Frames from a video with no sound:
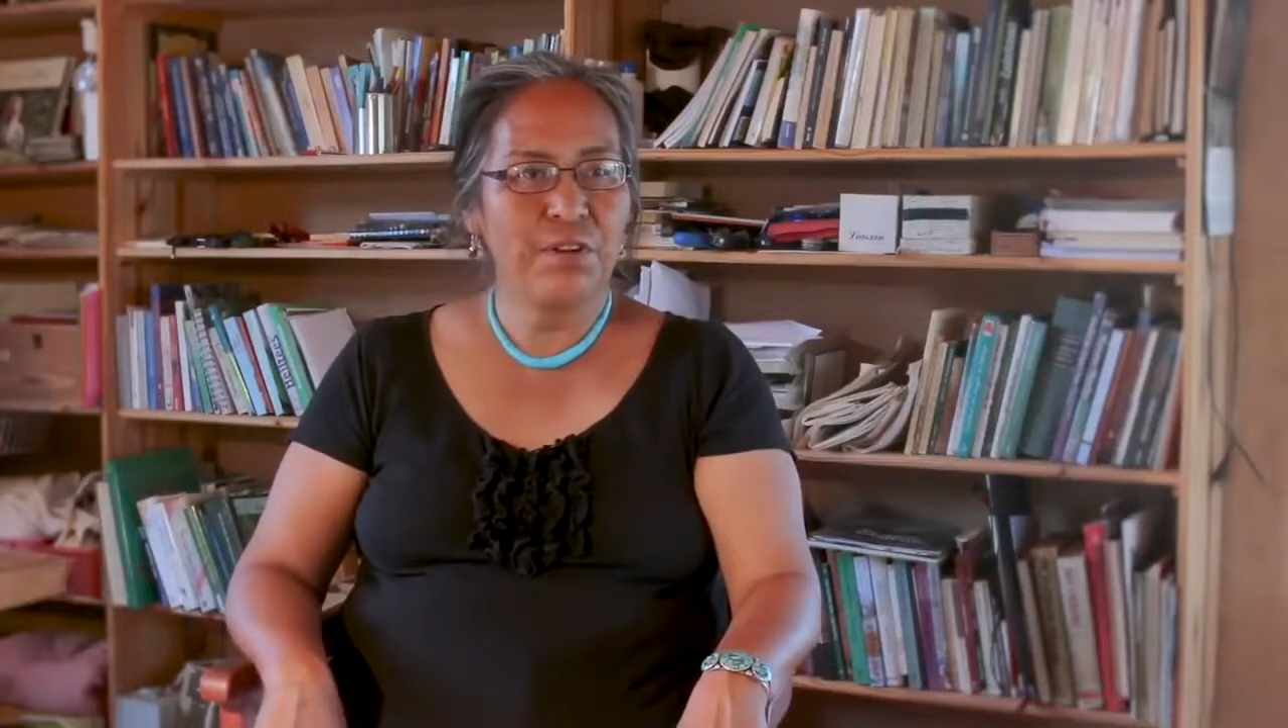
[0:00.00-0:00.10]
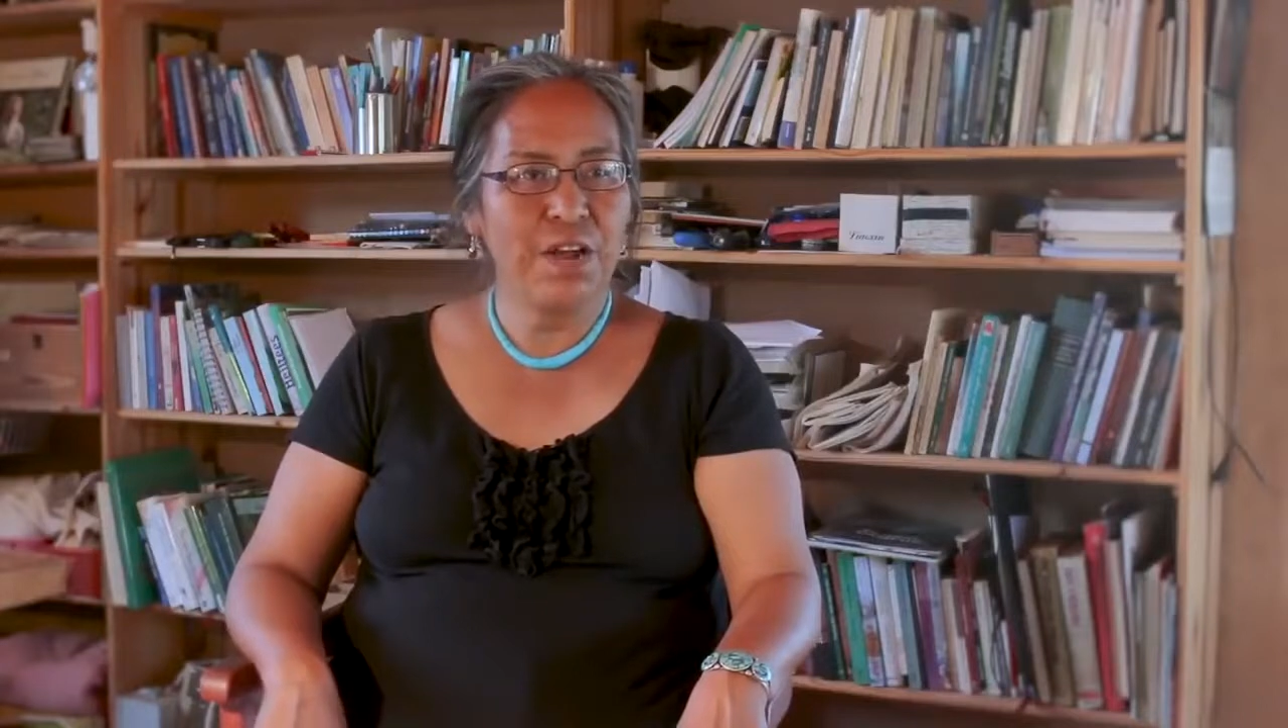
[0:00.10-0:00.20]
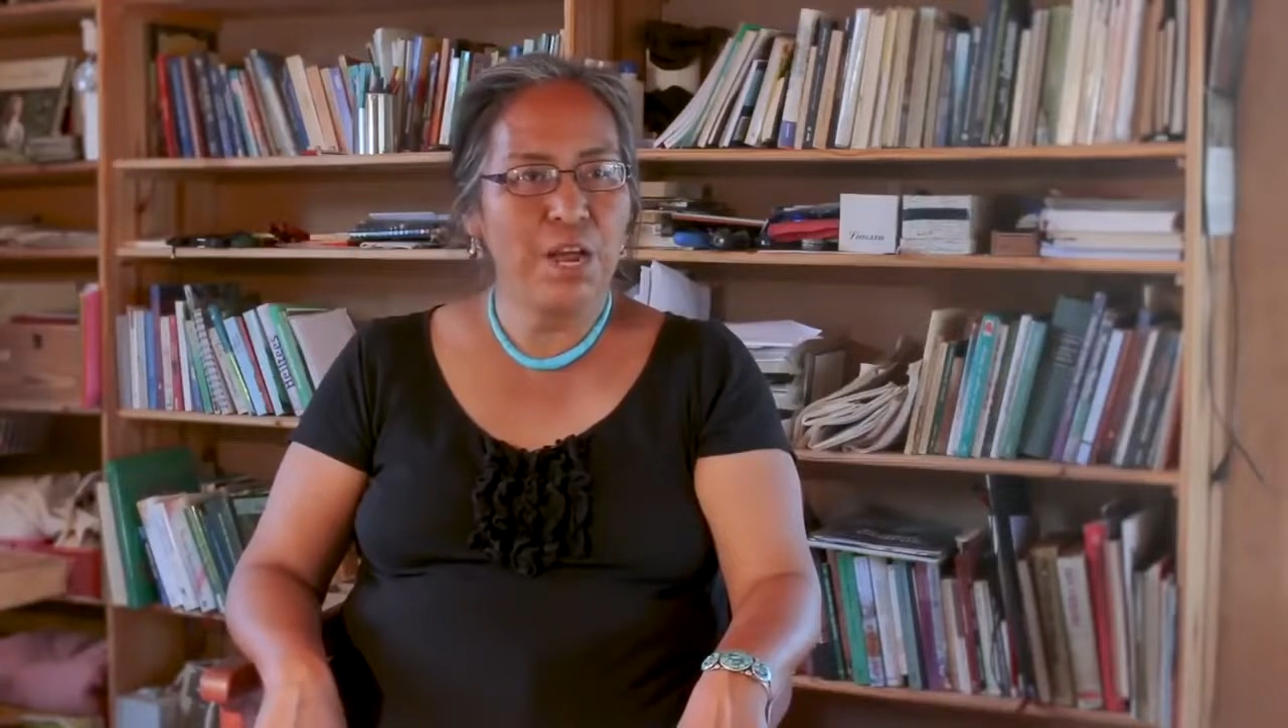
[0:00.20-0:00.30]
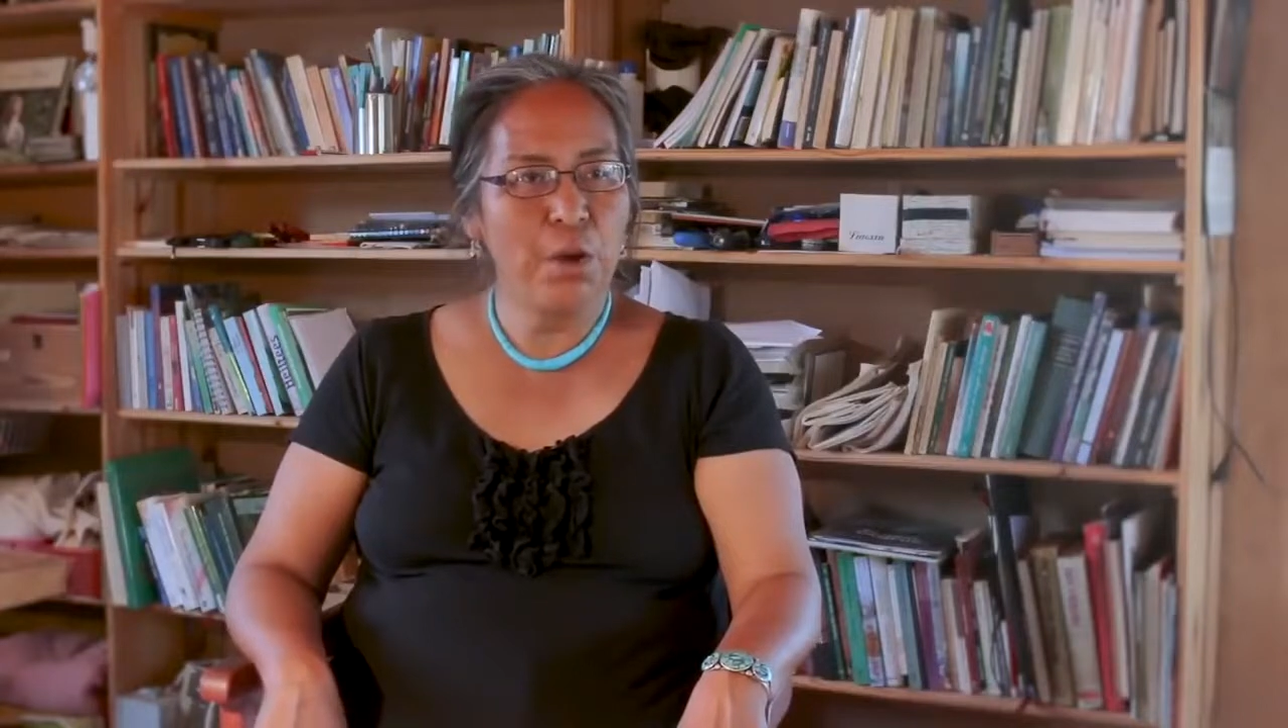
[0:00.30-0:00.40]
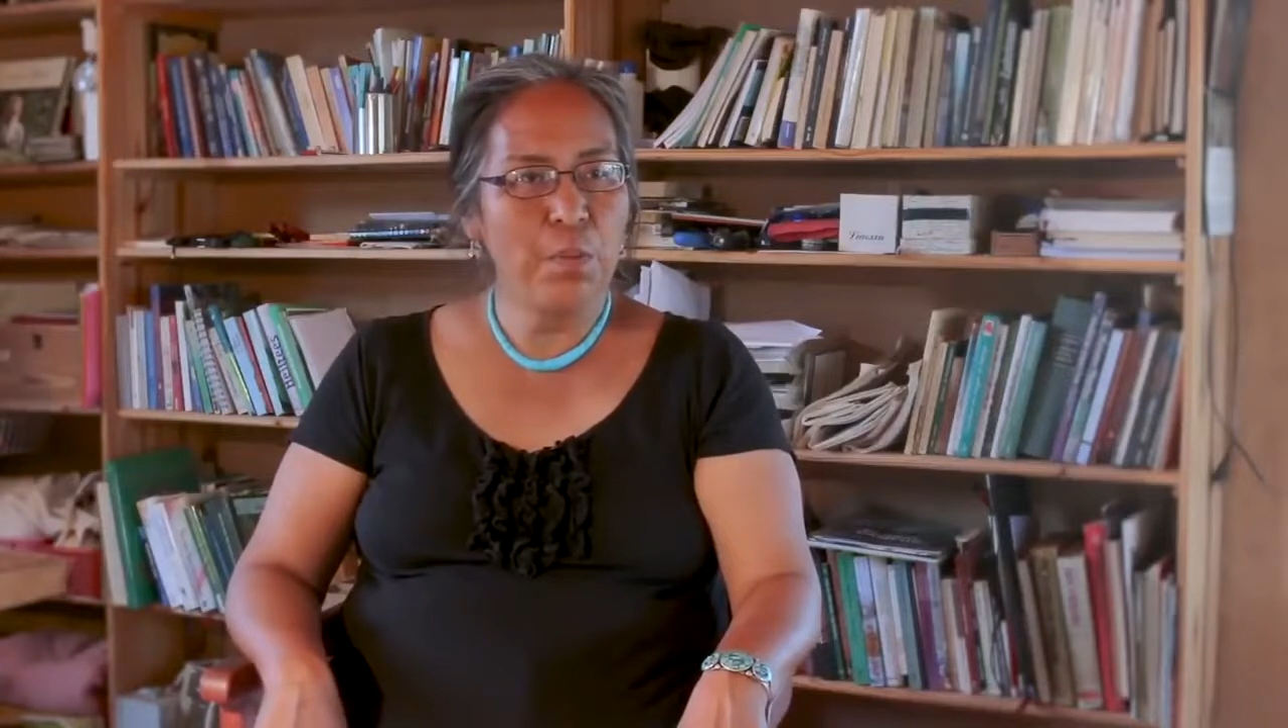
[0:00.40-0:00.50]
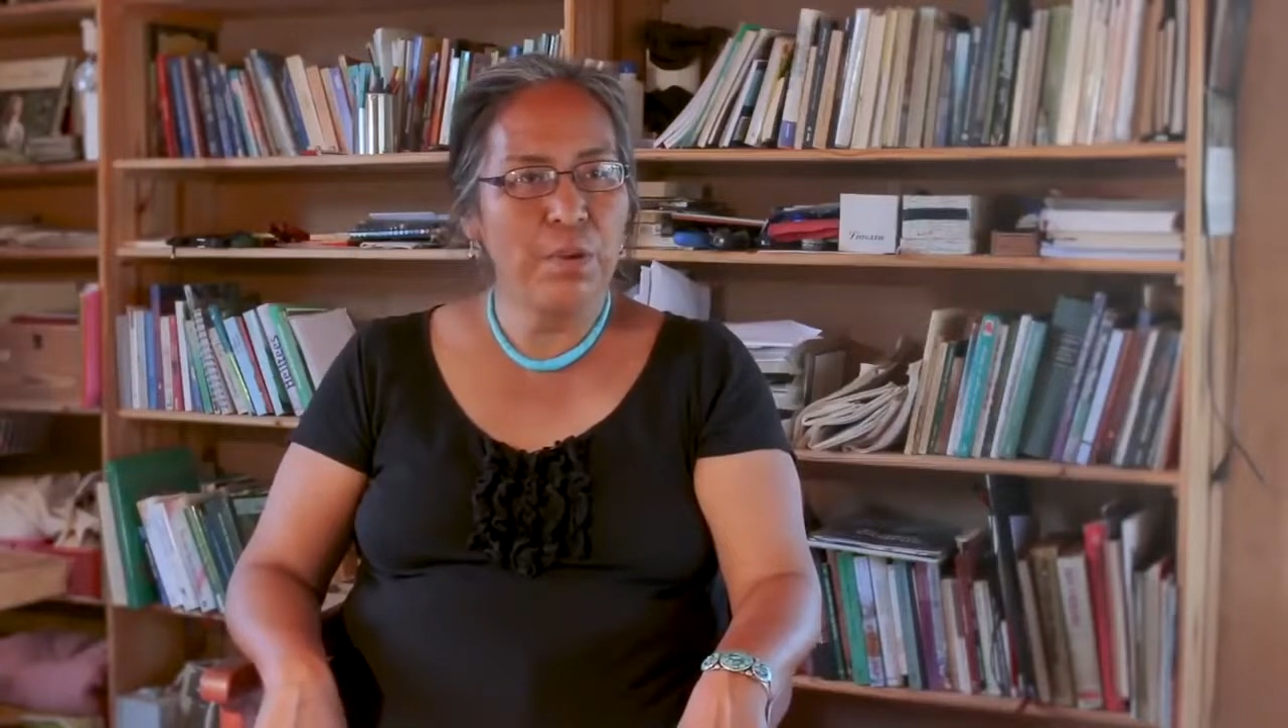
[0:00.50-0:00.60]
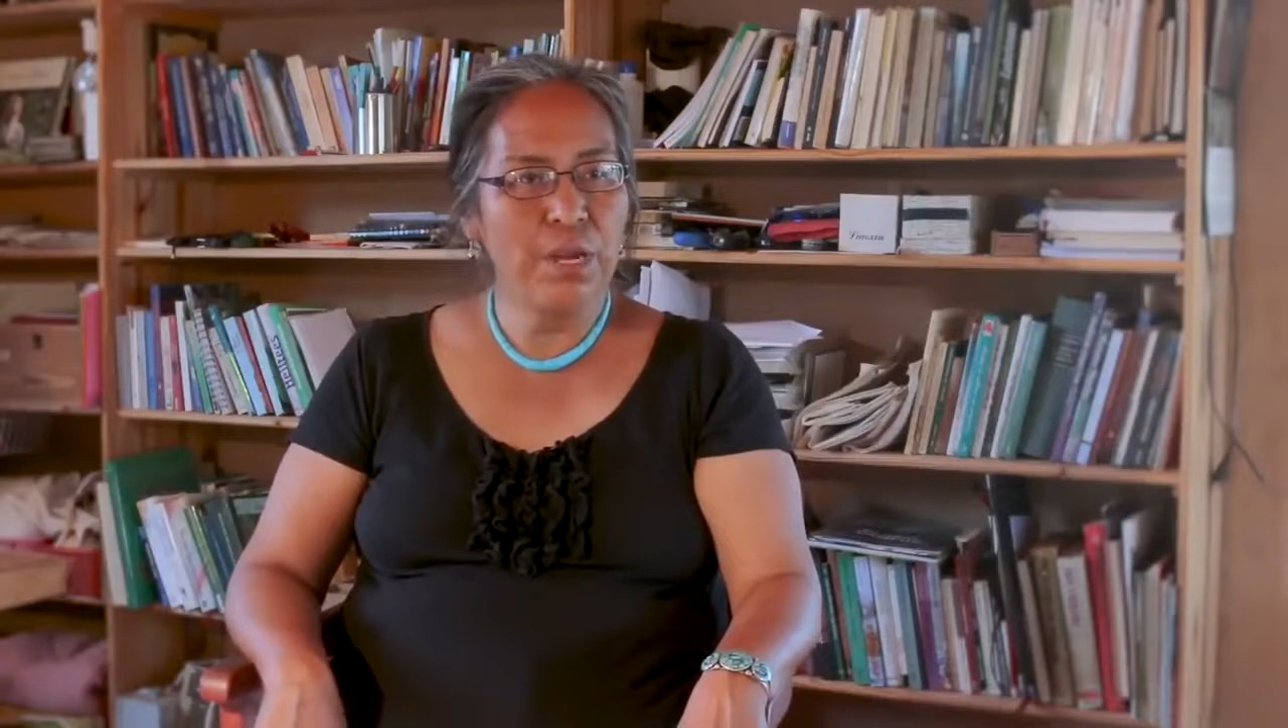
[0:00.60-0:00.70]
your help,